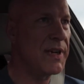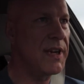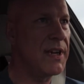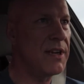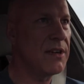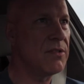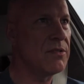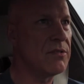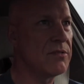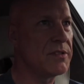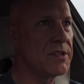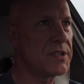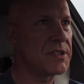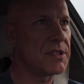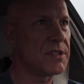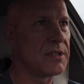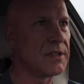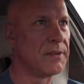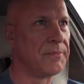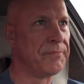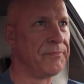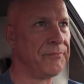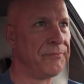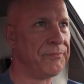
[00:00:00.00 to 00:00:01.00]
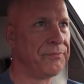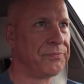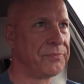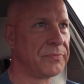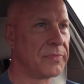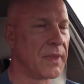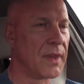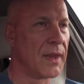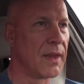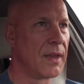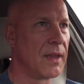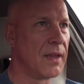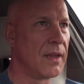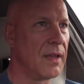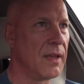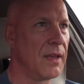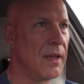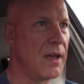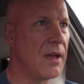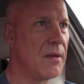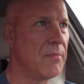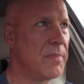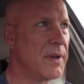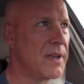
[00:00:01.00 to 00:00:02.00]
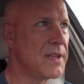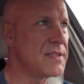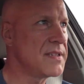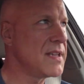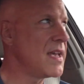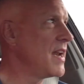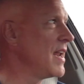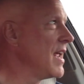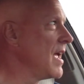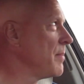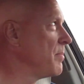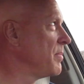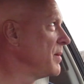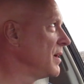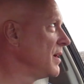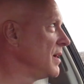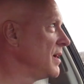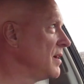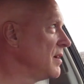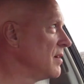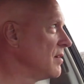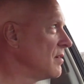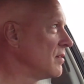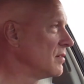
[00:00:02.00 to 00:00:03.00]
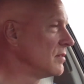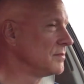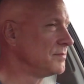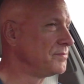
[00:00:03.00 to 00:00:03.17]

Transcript: huge, um, but it's not happening here.